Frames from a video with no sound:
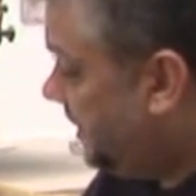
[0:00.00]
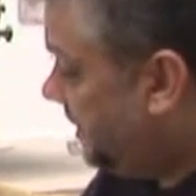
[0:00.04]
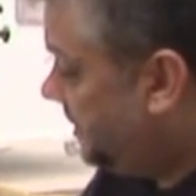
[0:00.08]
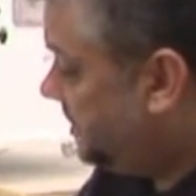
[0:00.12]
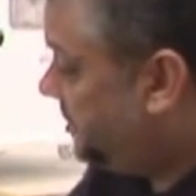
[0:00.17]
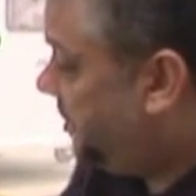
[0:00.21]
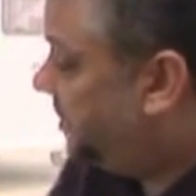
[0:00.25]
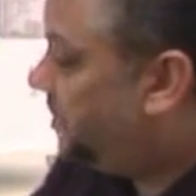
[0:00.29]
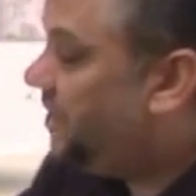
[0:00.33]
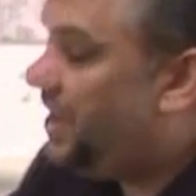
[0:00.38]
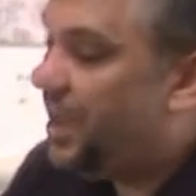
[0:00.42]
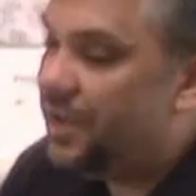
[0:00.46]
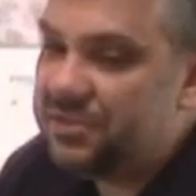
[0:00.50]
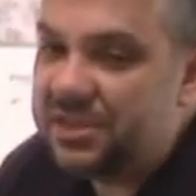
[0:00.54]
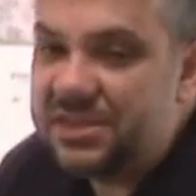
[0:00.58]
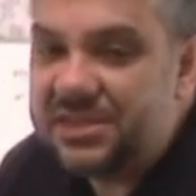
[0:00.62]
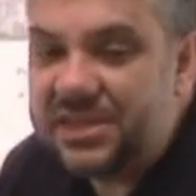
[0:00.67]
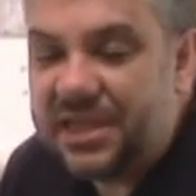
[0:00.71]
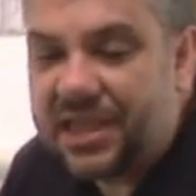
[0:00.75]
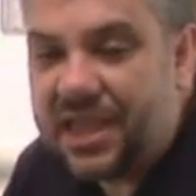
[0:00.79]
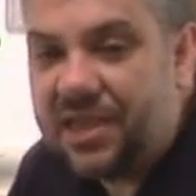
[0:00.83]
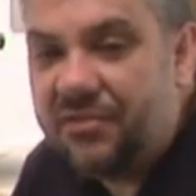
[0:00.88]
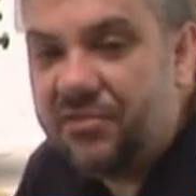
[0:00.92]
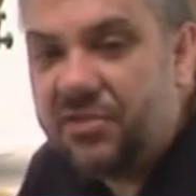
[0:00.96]
So you don't have to
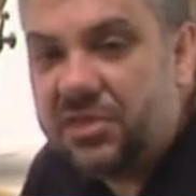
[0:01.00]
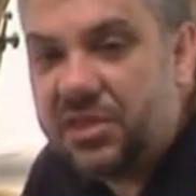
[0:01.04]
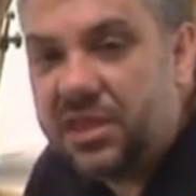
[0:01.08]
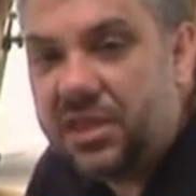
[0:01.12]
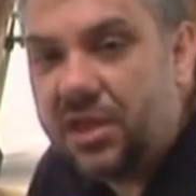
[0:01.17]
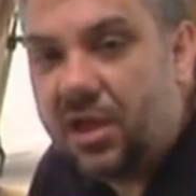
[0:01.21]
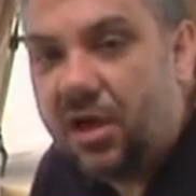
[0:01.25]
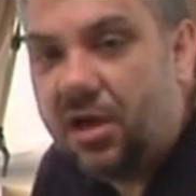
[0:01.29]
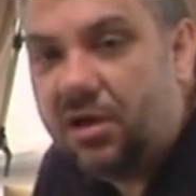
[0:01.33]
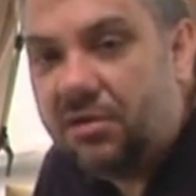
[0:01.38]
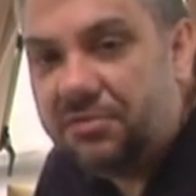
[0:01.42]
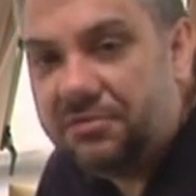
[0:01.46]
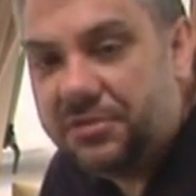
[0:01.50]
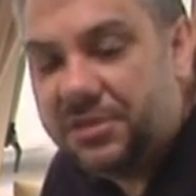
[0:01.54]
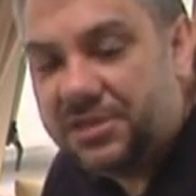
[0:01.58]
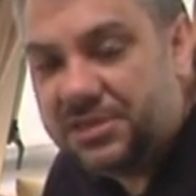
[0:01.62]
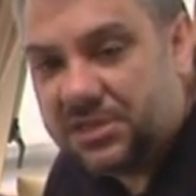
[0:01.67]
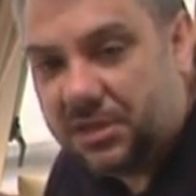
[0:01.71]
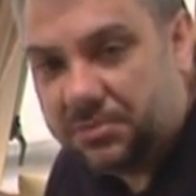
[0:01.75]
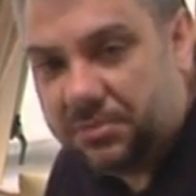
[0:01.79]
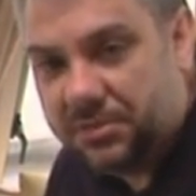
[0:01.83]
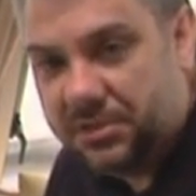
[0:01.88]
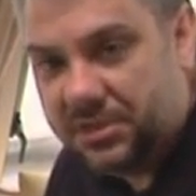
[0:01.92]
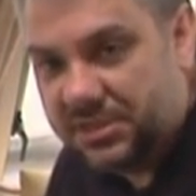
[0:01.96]
take everything off the
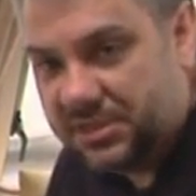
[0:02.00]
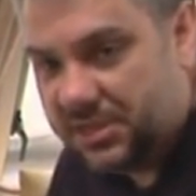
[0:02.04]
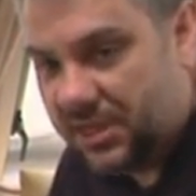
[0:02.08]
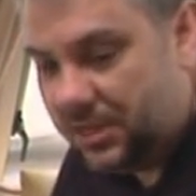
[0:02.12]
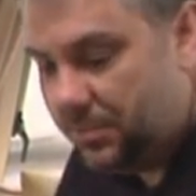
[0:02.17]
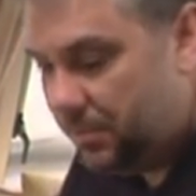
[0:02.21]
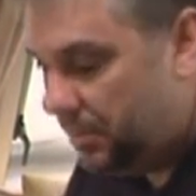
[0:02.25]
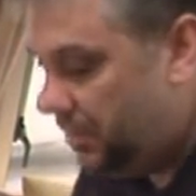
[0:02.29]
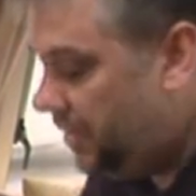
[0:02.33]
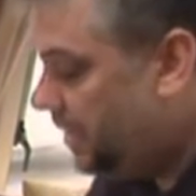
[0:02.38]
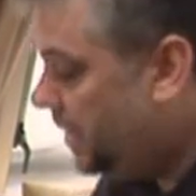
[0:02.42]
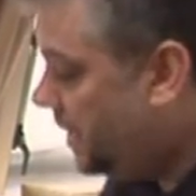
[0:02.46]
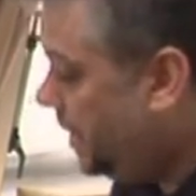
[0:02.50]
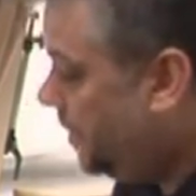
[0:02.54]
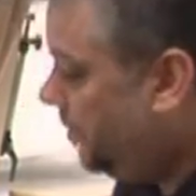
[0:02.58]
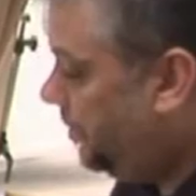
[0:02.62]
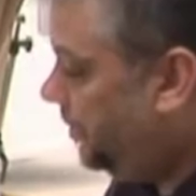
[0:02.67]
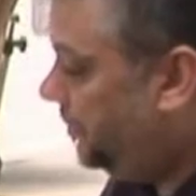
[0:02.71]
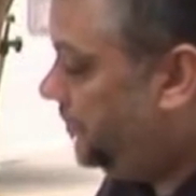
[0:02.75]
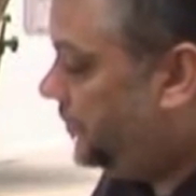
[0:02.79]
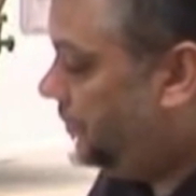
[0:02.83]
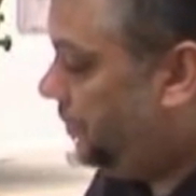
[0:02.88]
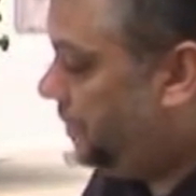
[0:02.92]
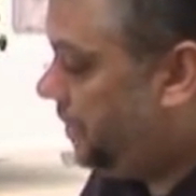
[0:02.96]
top of the table
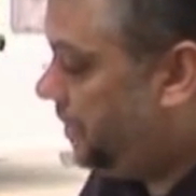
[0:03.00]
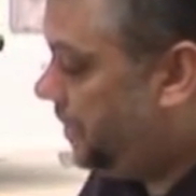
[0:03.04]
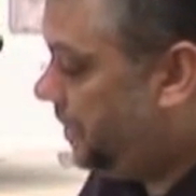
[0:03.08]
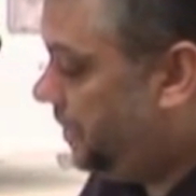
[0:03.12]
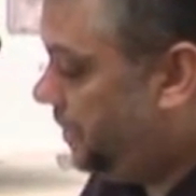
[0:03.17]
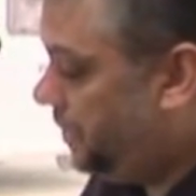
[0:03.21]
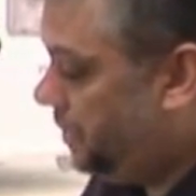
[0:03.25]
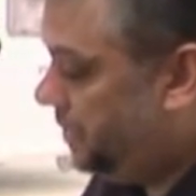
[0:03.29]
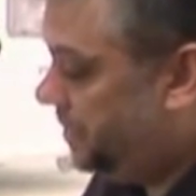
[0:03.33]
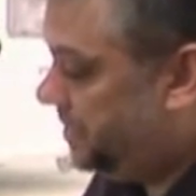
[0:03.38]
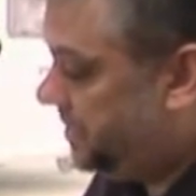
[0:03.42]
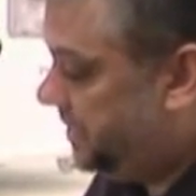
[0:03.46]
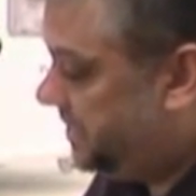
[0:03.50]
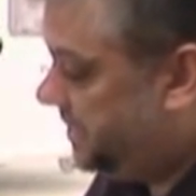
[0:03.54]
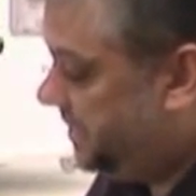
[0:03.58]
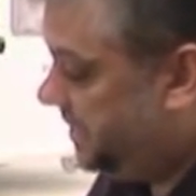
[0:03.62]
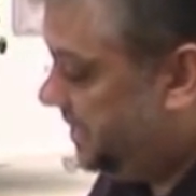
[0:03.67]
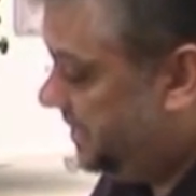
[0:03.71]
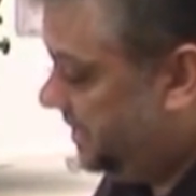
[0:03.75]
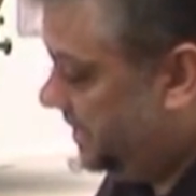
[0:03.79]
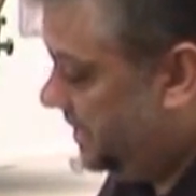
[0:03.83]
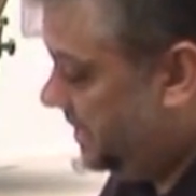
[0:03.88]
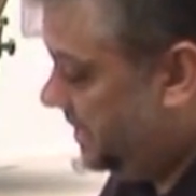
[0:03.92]
before you can use it.